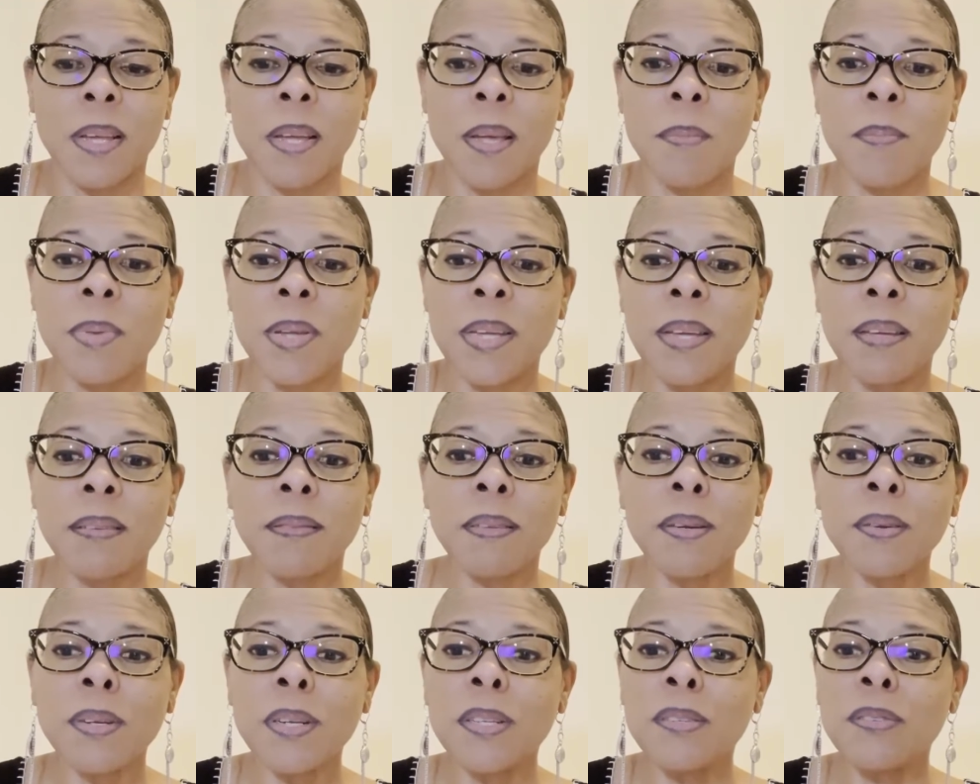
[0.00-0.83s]
Because
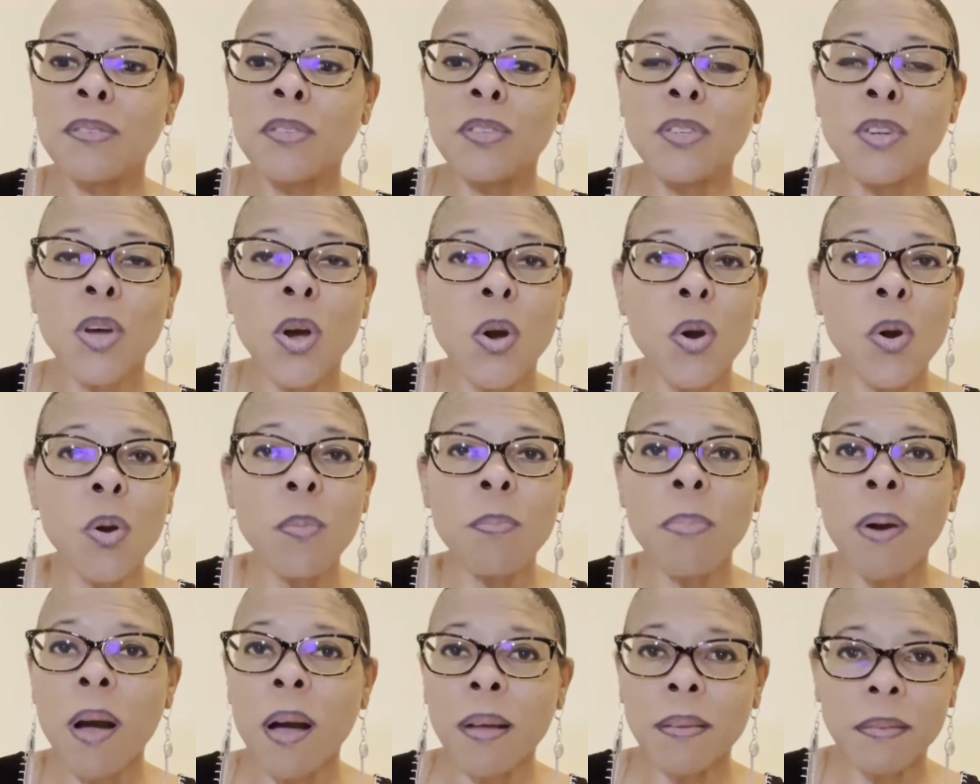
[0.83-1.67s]
there is no
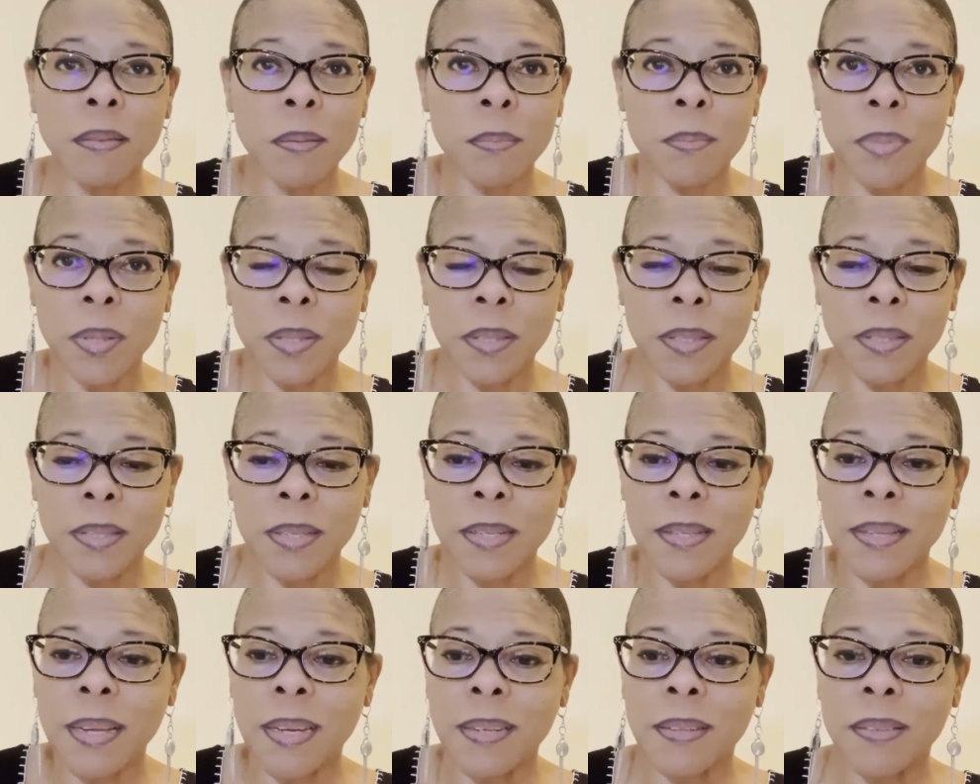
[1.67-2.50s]
possibility
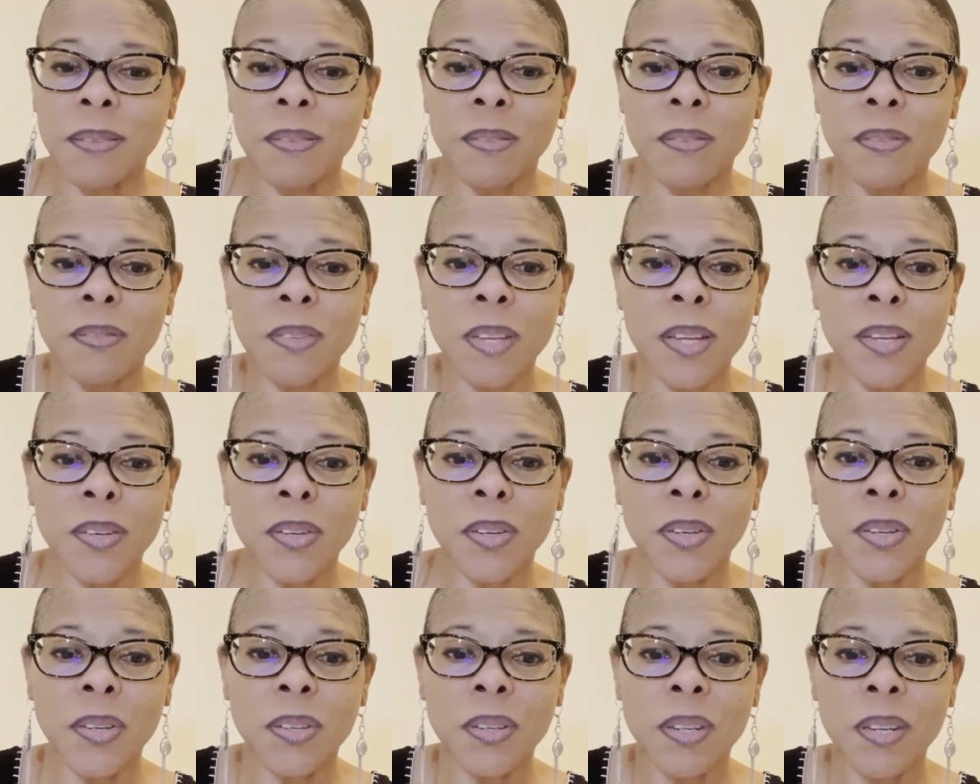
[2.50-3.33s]
that a
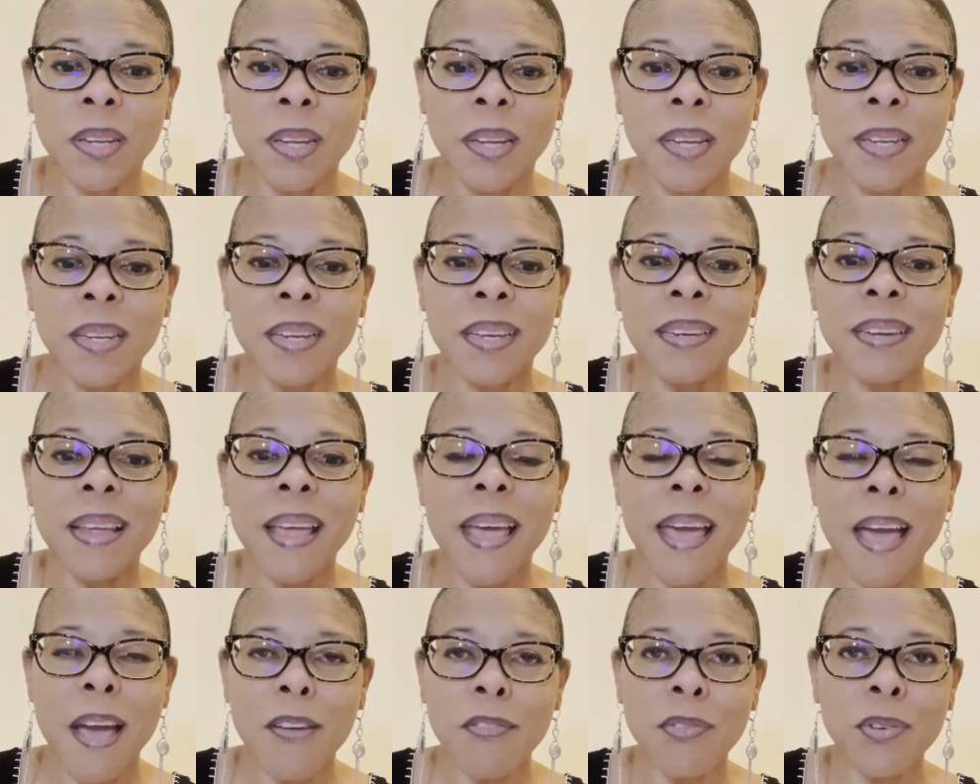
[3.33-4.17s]
sinner could
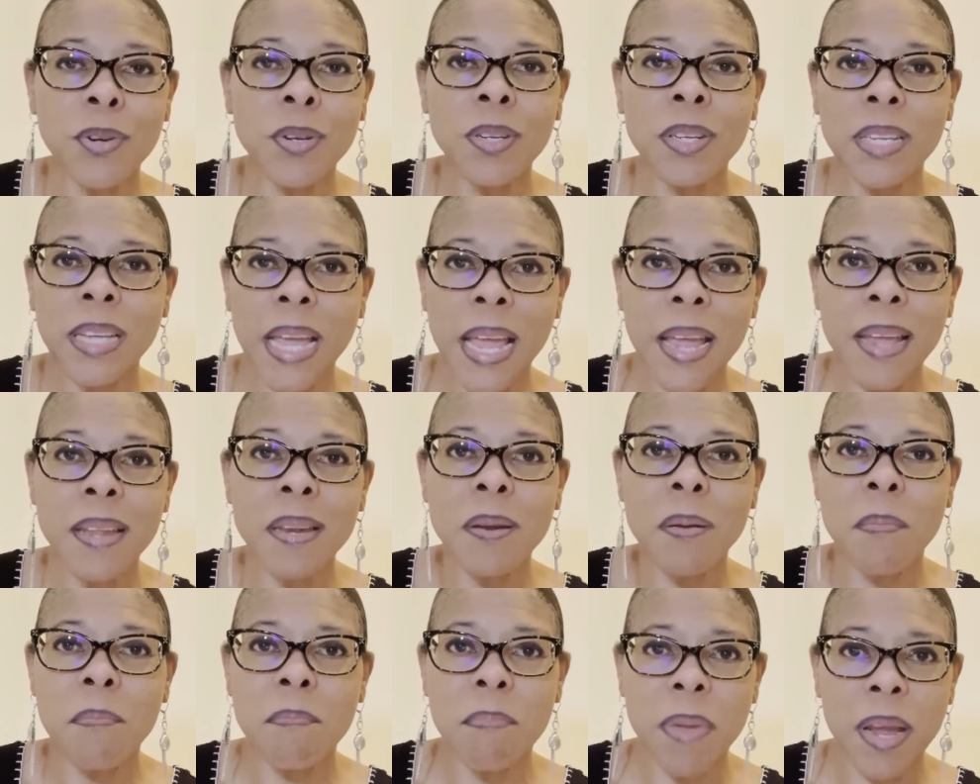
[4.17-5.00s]
ever
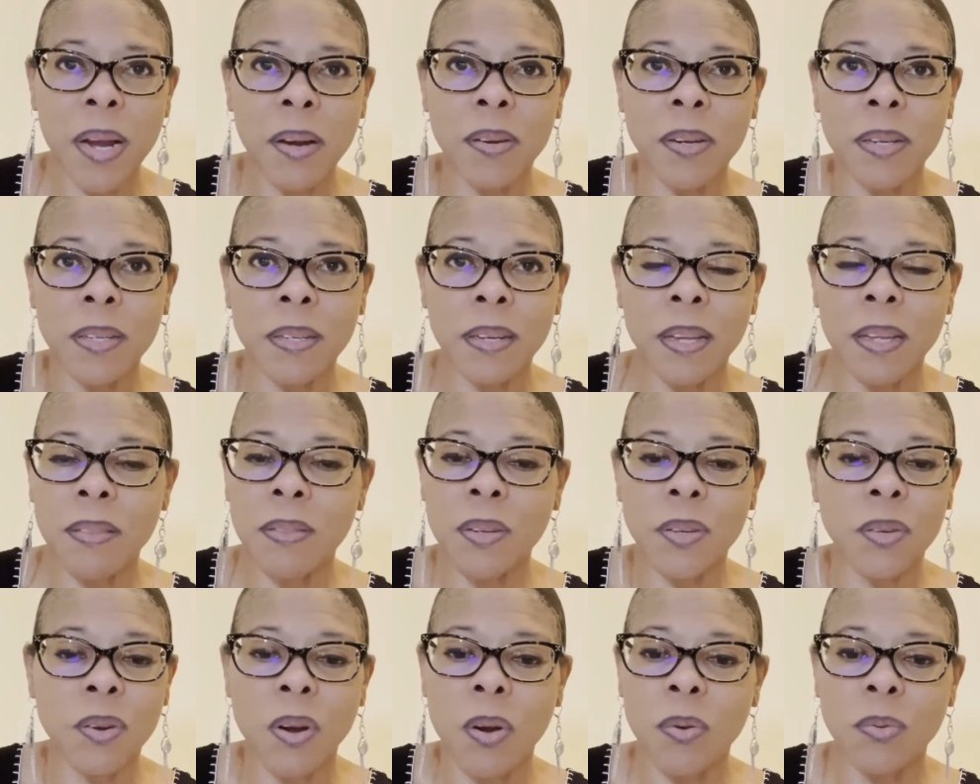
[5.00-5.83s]
gain merit in
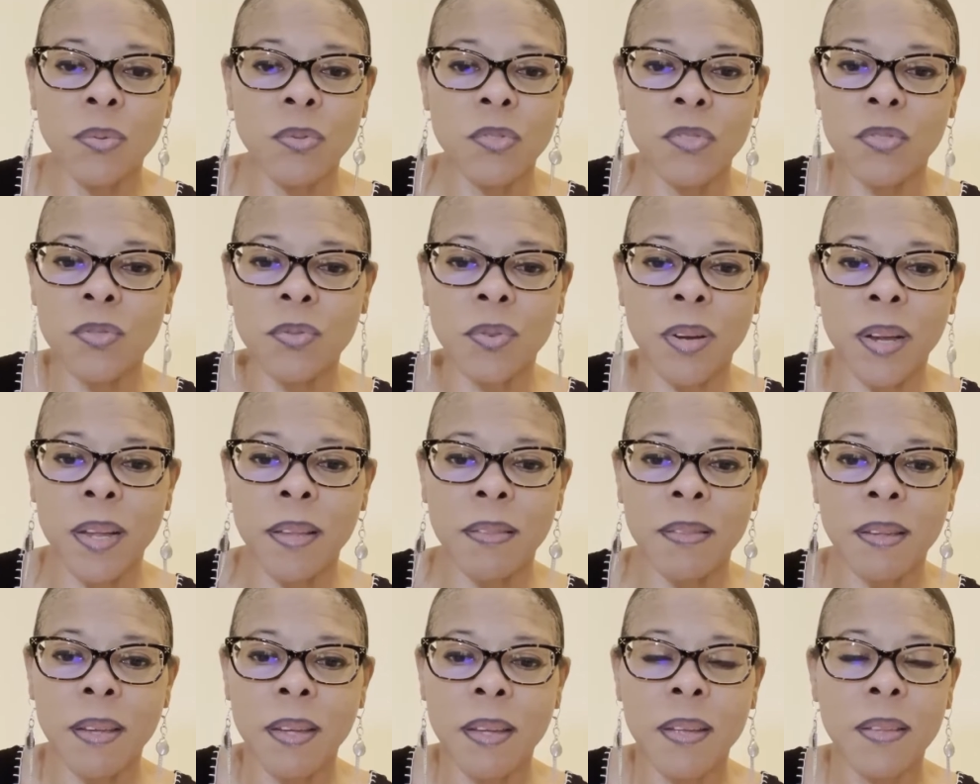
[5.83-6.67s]
their own
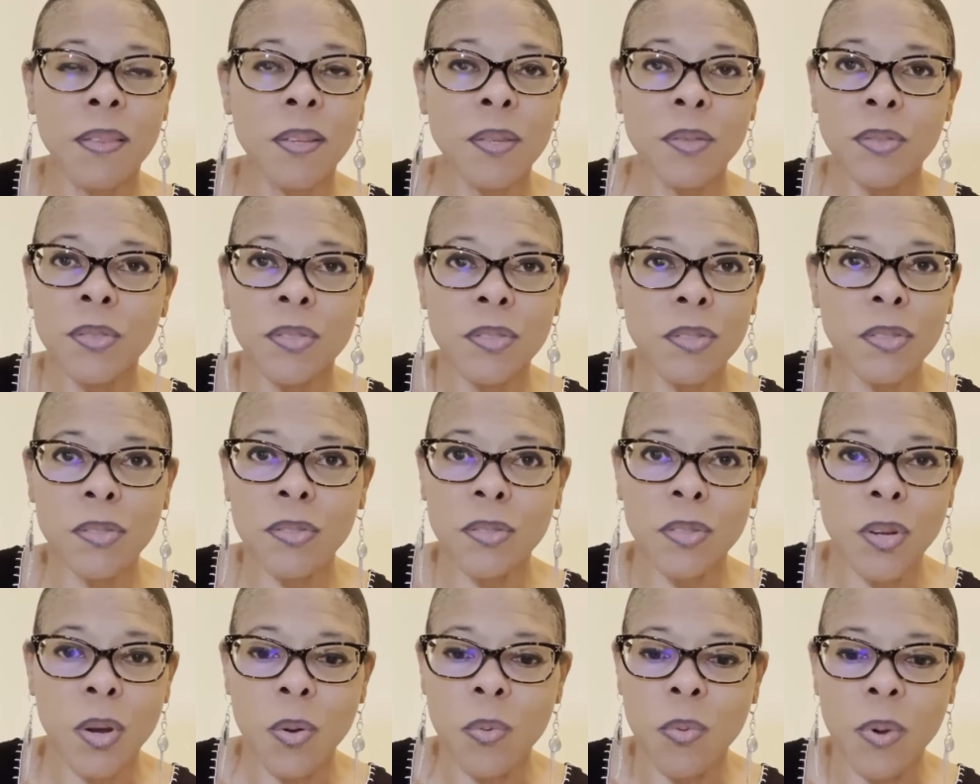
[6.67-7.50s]
strength. There is just
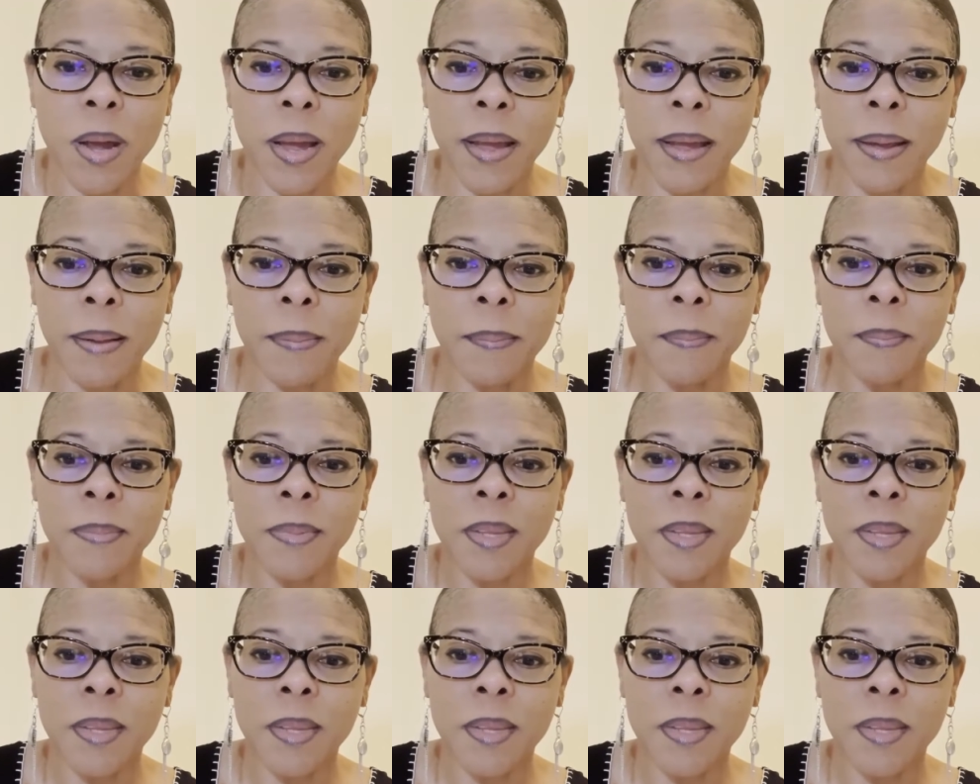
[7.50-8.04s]
no way.